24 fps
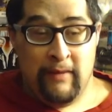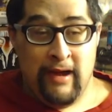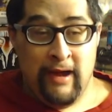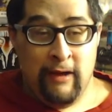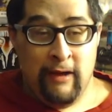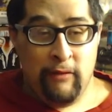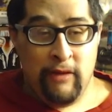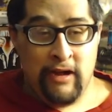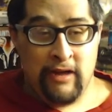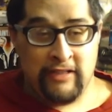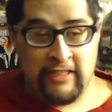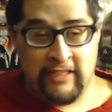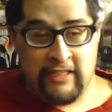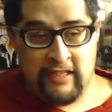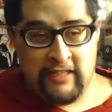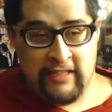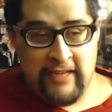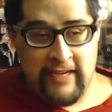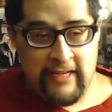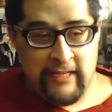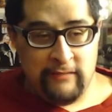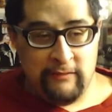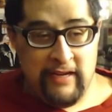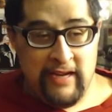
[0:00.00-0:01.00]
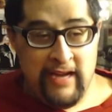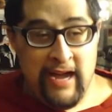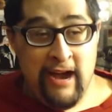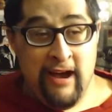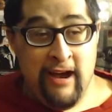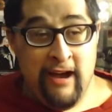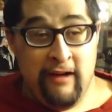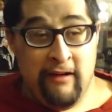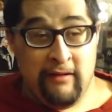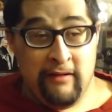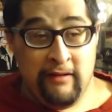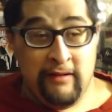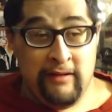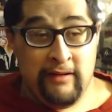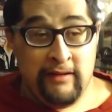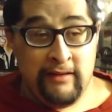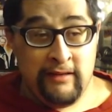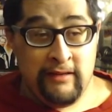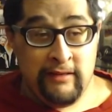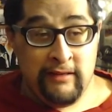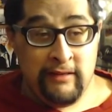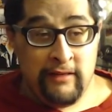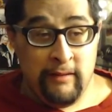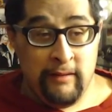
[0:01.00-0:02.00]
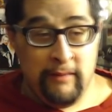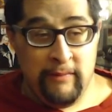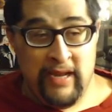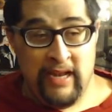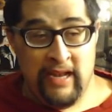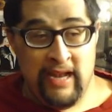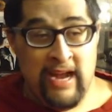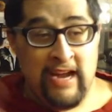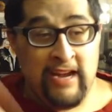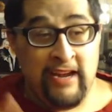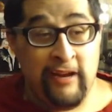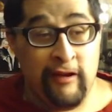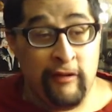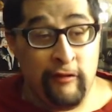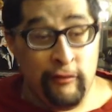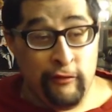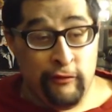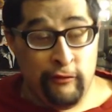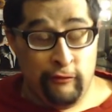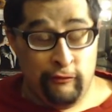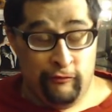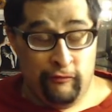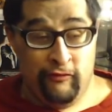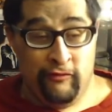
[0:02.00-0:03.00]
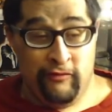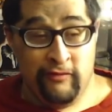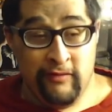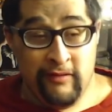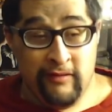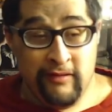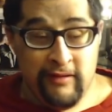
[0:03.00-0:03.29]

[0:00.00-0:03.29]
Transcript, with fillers: I want you to teach me how to be like you.